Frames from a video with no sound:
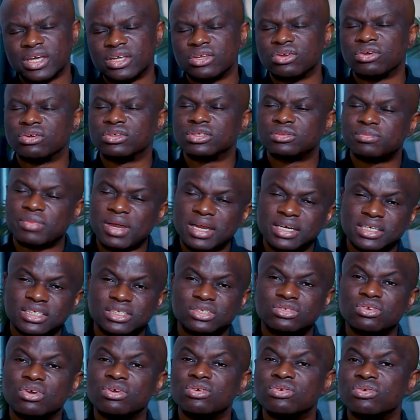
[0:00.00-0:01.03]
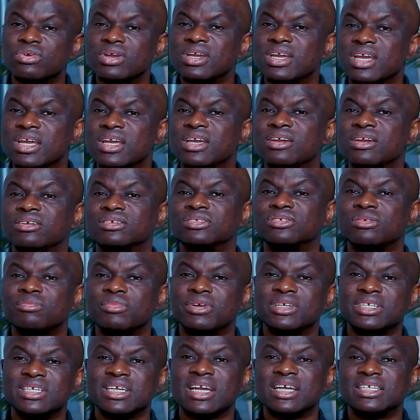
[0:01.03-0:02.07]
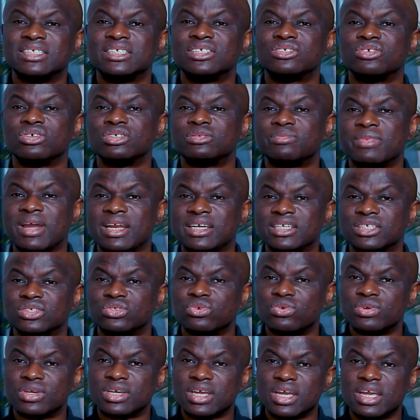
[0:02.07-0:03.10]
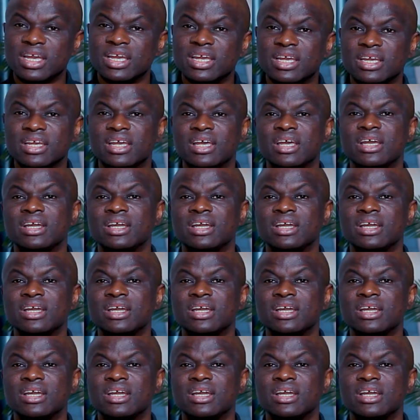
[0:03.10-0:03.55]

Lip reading: your husband is not okay, or somebody else's husband is okay.